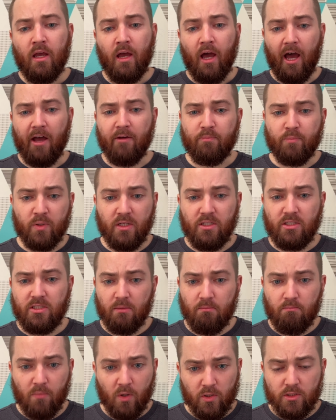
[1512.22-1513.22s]
I've preached
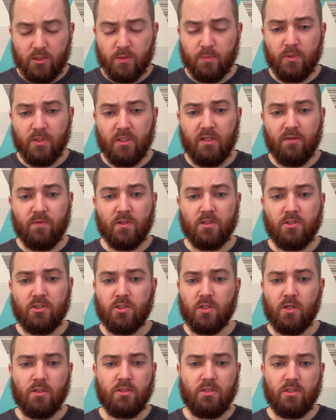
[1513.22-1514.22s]
at multiple different
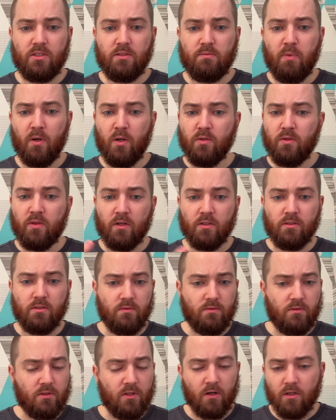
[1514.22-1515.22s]
churches, both on
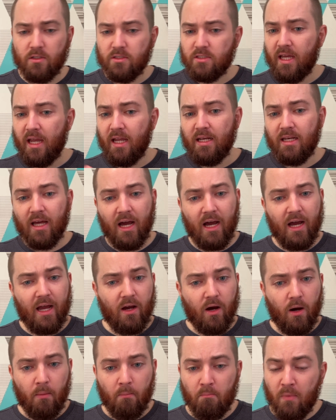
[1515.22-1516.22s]
Thursday night,
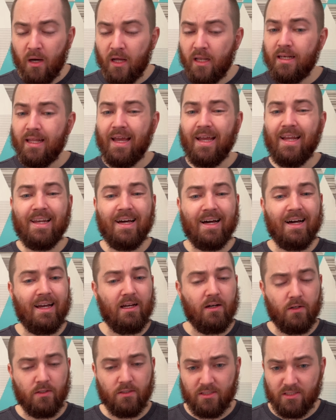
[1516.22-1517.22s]
on Monday
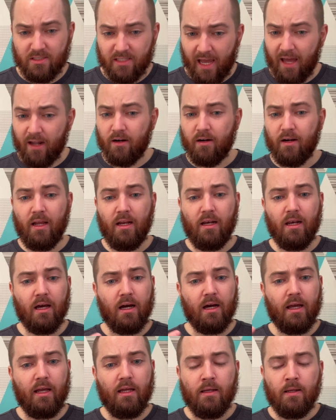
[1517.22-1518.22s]
night, on Saturday
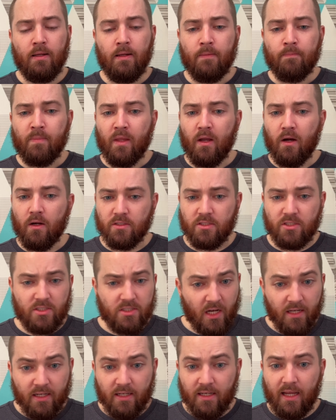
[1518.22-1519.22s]
night, on
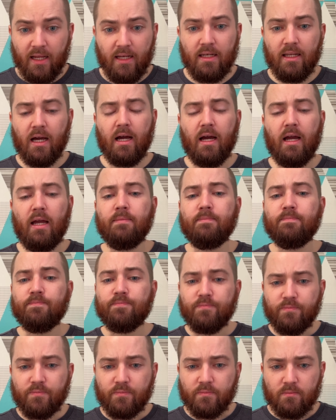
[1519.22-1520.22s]
Sunday night.
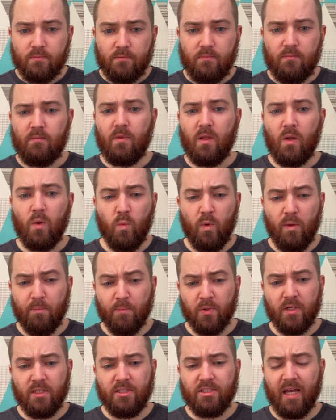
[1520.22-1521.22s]
We
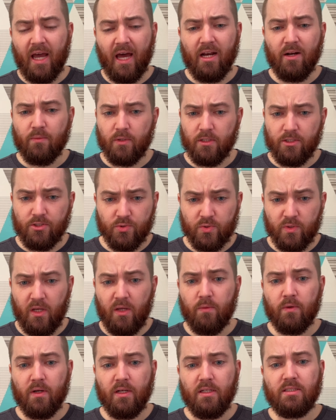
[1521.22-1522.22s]
preached at a
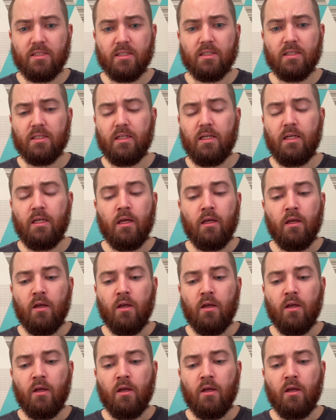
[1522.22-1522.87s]
retreat recently.